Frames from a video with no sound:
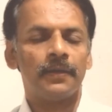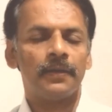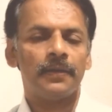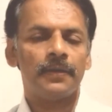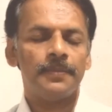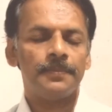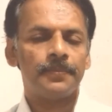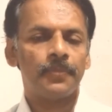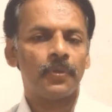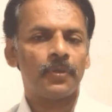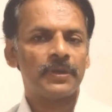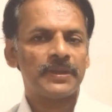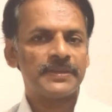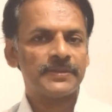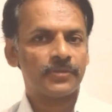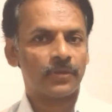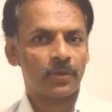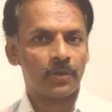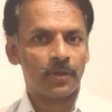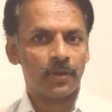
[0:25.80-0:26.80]

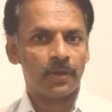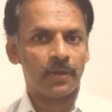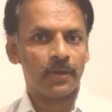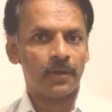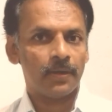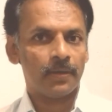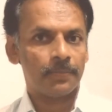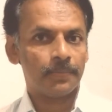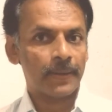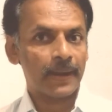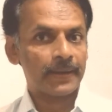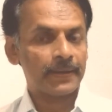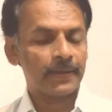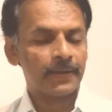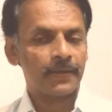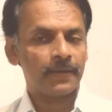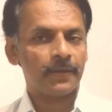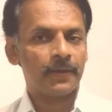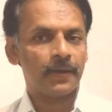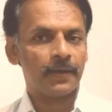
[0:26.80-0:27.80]
importance or
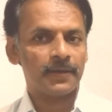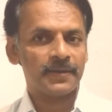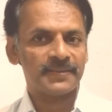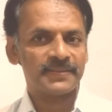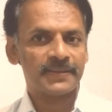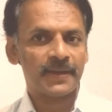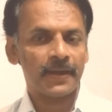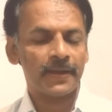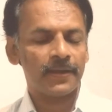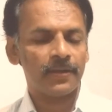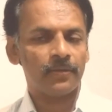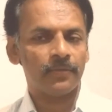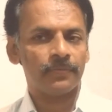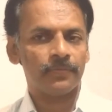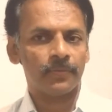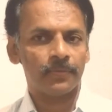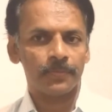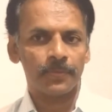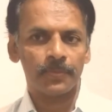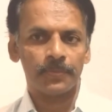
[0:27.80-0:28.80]
practical understanding of
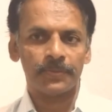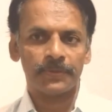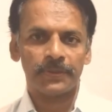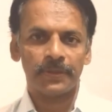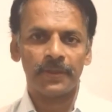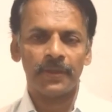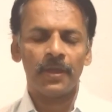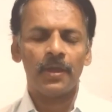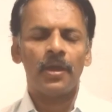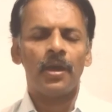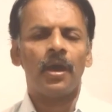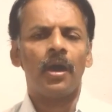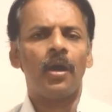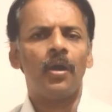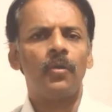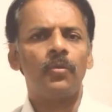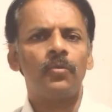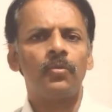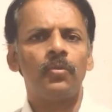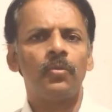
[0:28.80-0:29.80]
homeopathy,
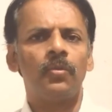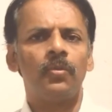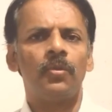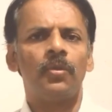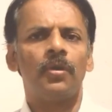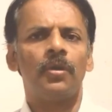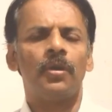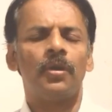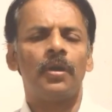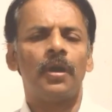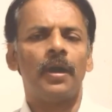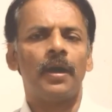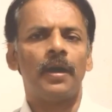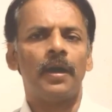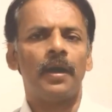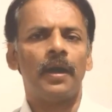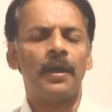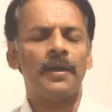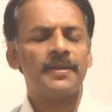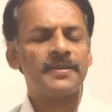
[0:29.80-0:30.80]
how to
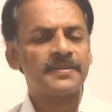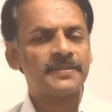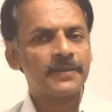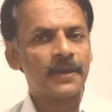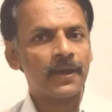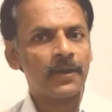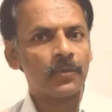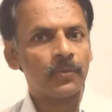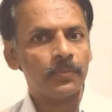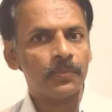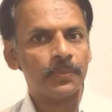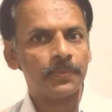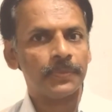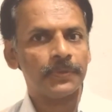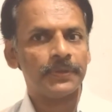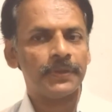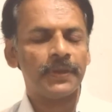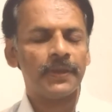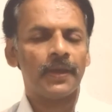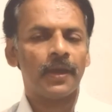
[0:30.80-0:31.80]
understand
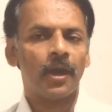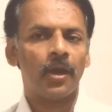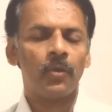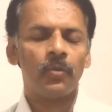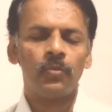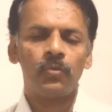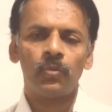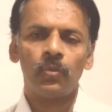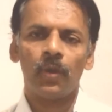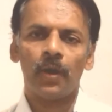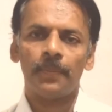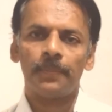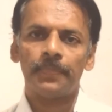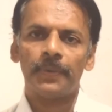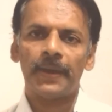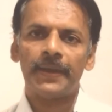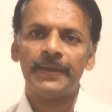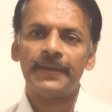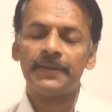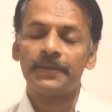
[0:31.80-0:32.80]
homeopathy, how to
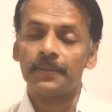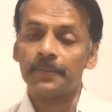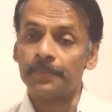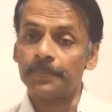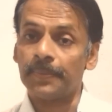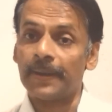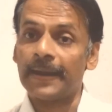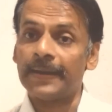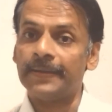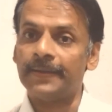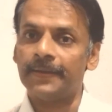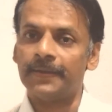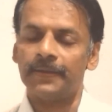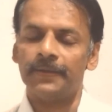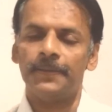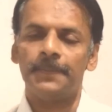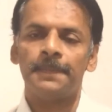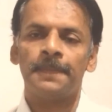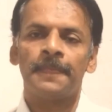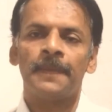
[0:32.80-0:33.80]
apply it practically.